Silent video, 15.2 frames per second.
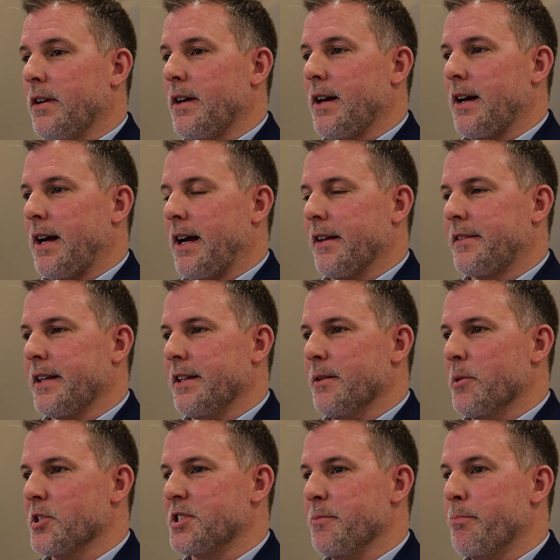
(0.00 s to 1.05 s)
I think the
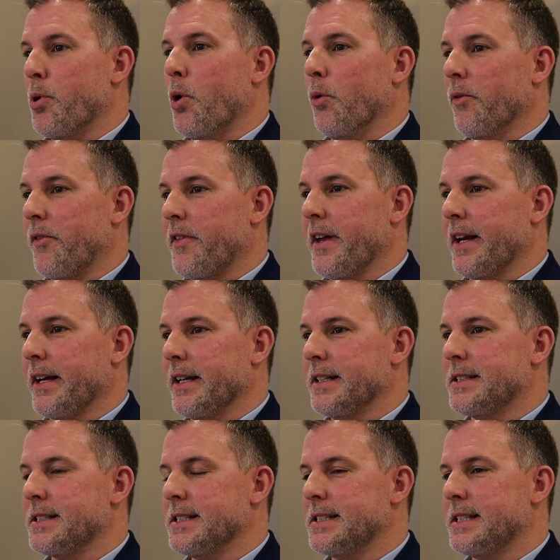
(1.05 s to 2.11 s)
most important thing
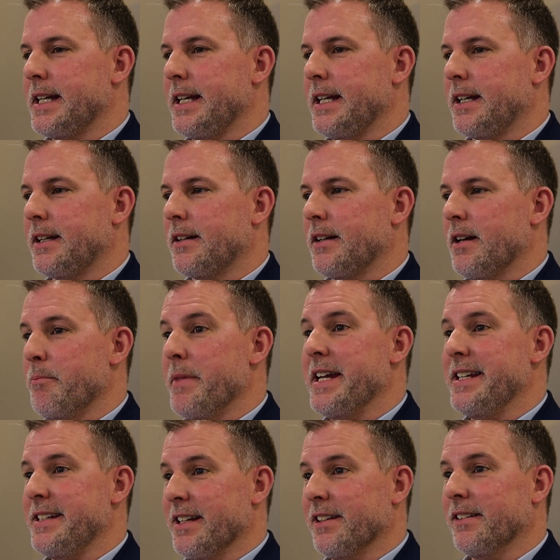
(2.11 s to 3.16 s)
is to seek
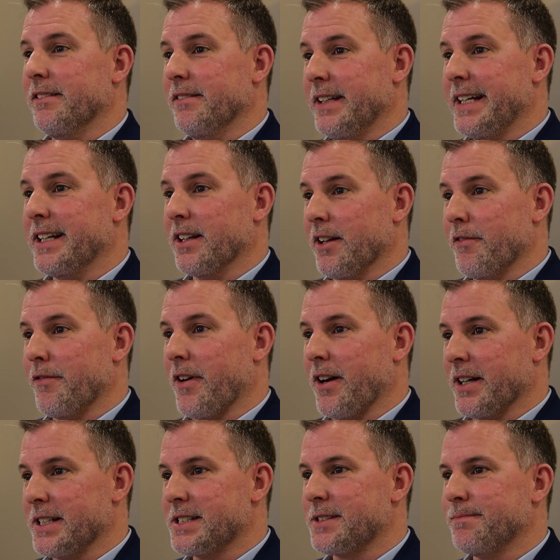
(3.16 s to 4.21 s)
immediate legal
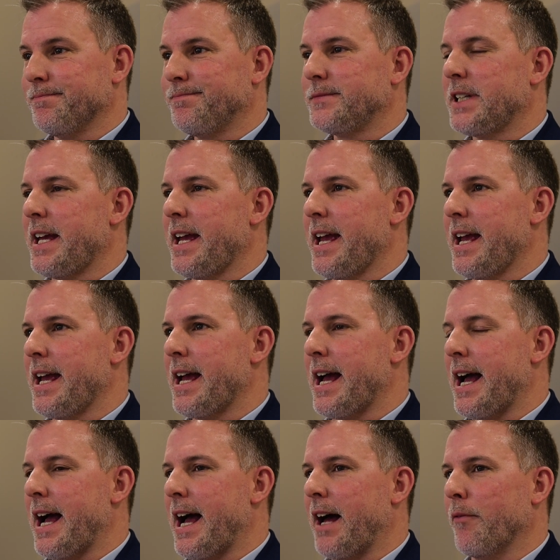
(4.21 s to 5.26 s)
advice
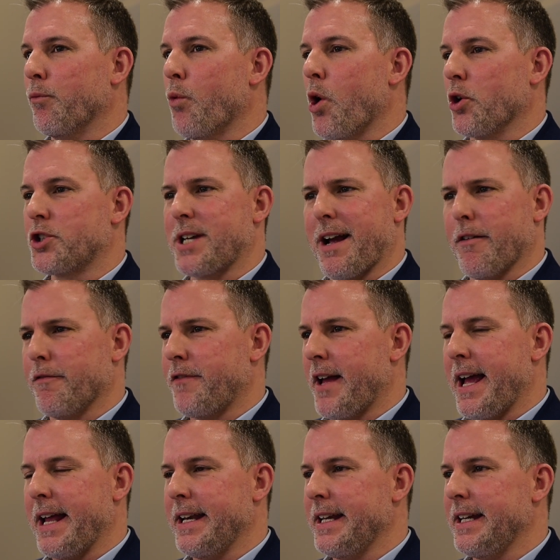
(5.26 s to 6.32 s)
and watch out for
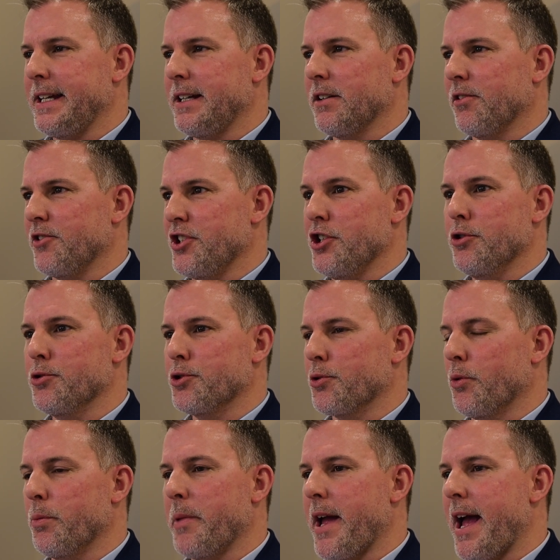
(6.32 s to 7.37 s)
any
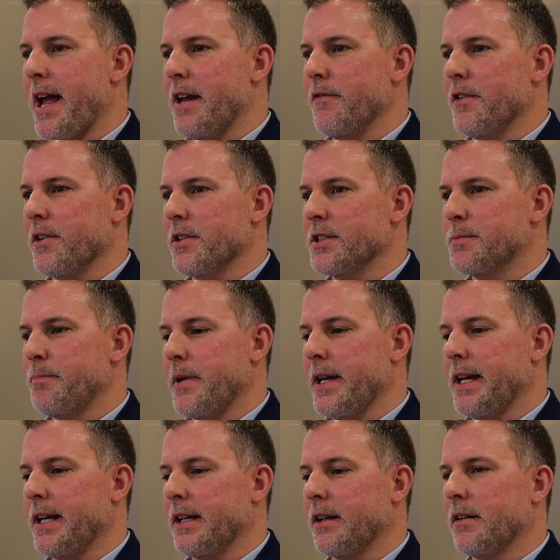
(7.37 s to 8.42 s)
unusual behaviour that's
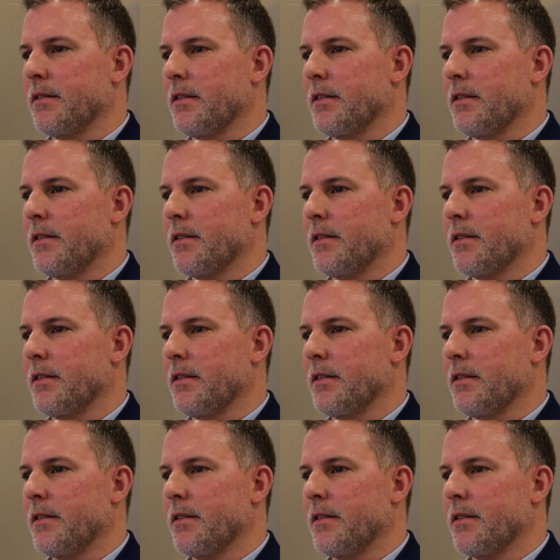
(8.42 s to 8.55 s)
being